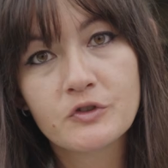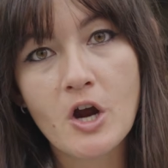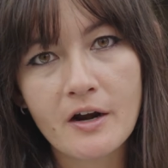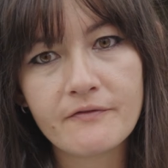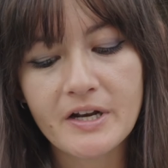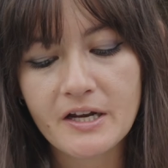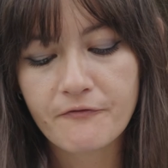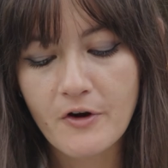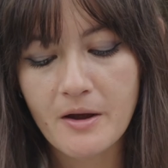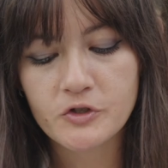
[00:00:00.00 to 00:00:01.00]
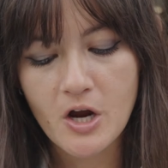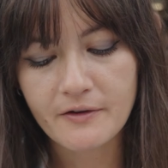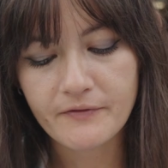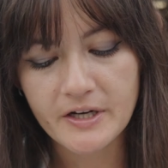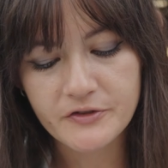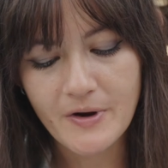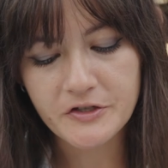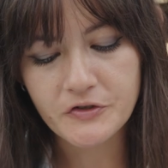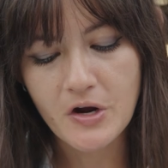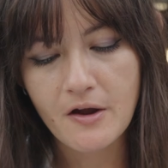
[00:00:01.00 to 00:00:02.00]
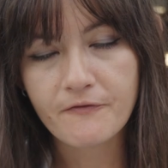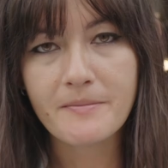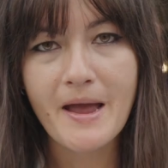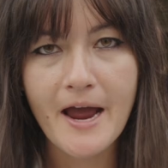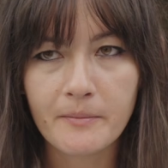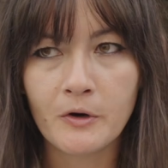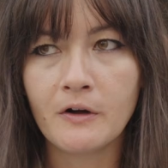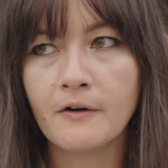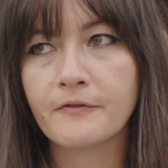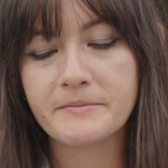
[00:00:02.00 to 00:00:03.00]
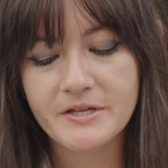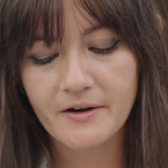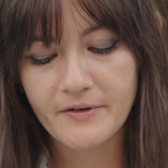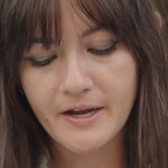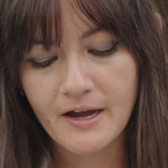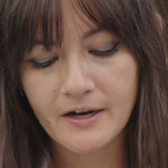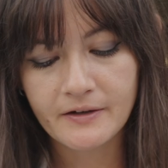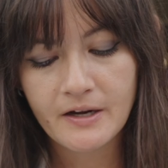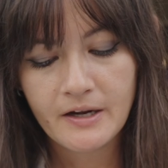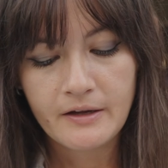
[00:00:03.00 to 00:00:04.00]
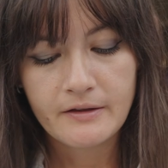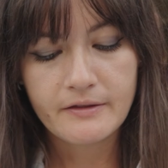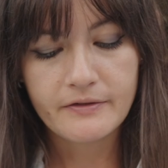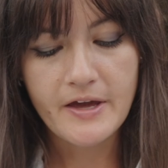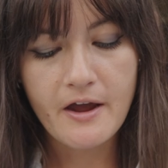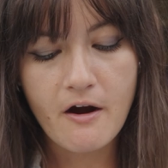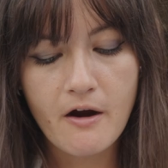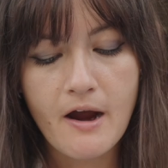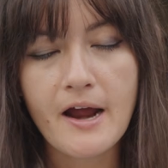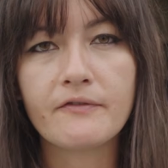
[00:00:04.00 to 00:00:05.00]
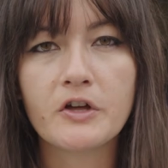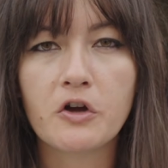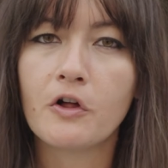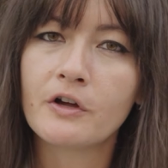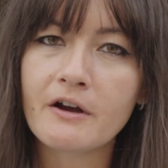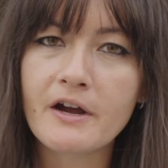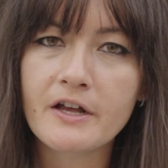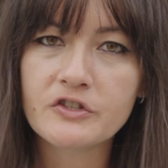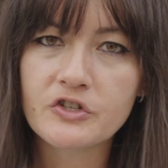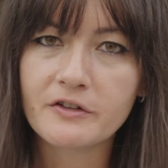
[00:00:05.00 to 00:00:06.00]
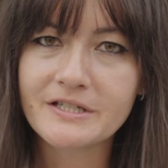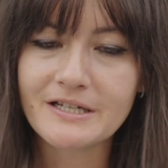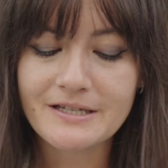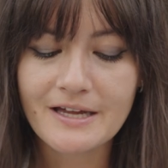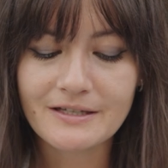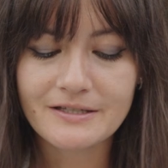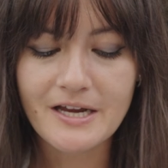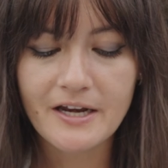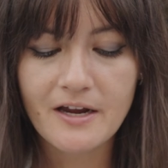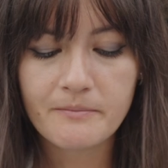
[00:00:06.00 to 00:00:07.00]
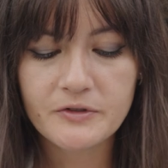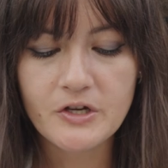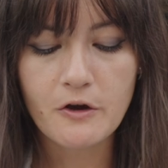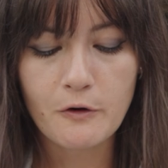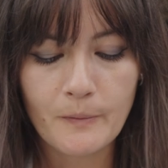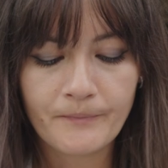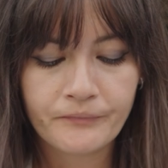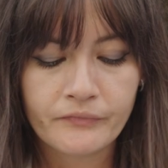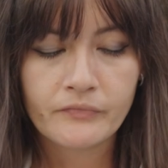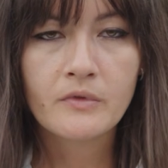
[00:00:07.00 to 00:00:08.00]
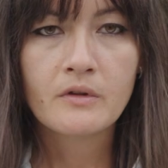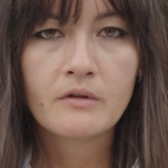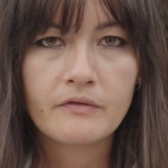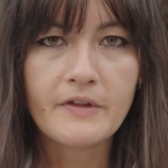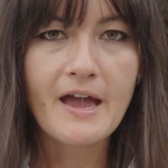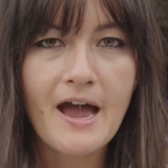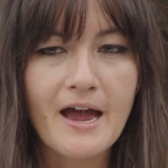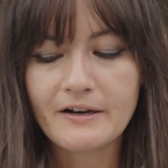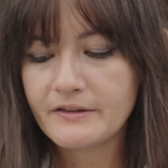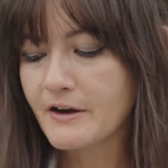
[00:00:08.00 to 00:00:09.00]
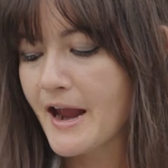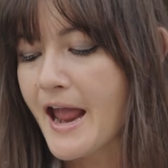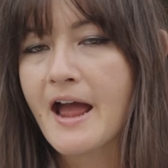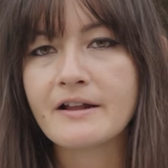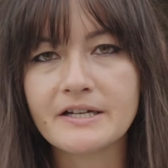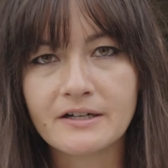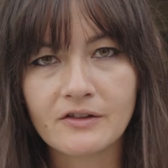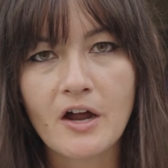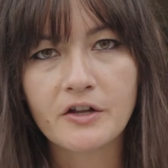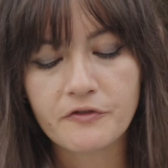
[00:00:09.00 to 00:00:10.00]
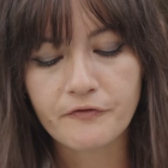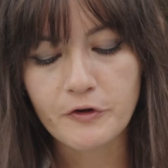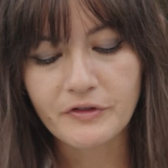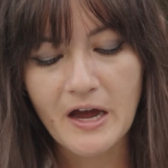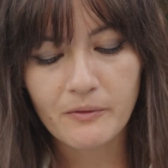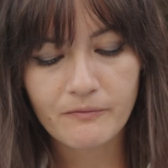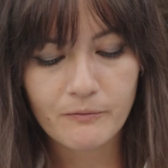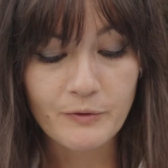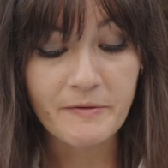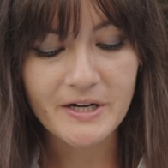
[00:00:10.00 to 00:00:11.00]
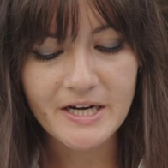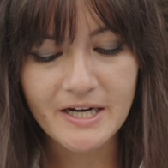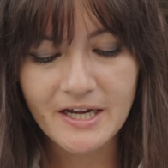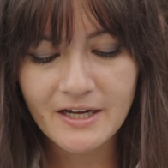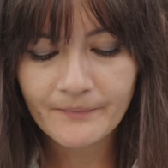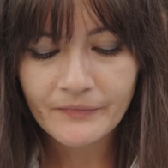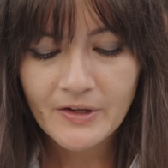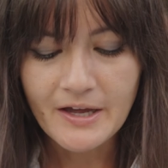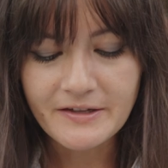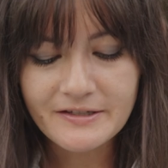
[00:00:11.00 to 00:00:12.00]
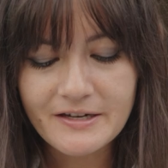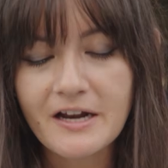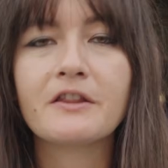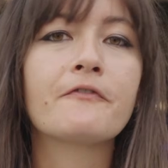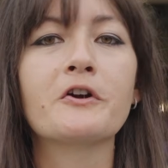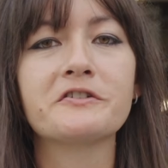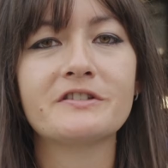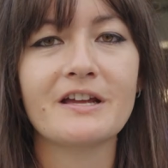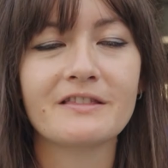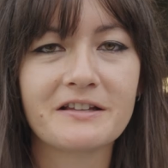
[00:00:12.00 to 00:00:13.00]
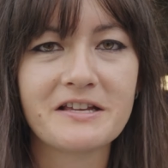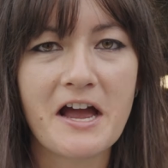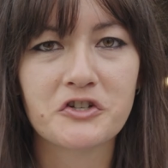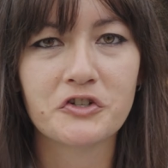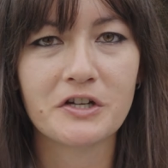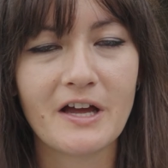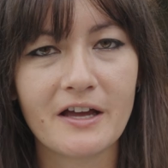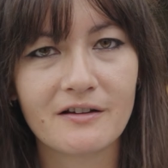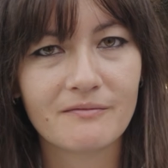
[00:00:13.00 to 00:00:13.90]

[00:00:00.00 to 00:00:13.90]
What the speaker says: John and Vinny from John and Vinny's restaurant, from Animal, from Son of a Gun. They are kind of the culinary consultants at the stadium, so they had their hand in a lot of the food that we've been eating. And this is kind of the first thing that's actually like